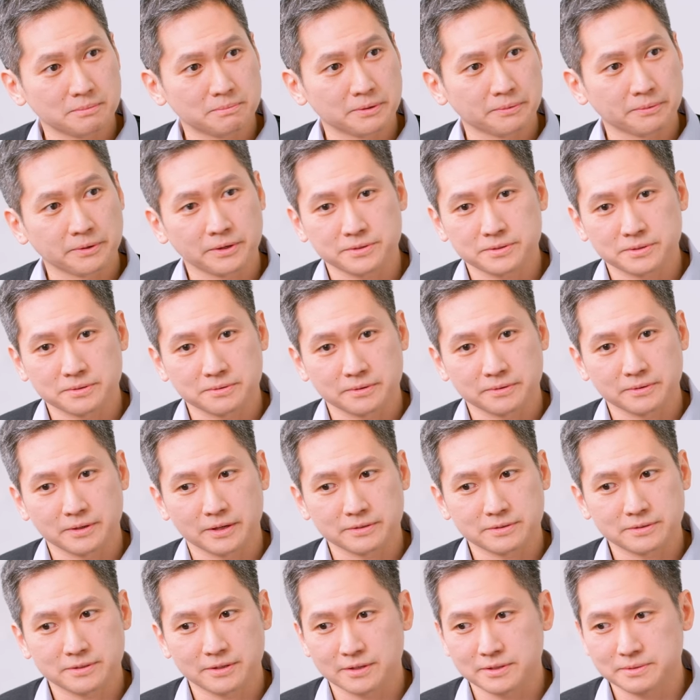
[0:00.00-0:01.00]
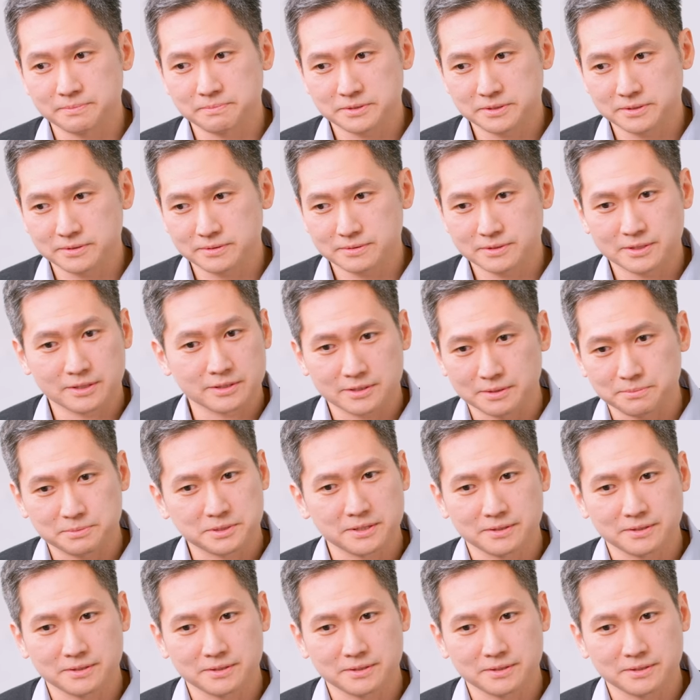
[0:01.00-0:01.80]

but we also know that TSMC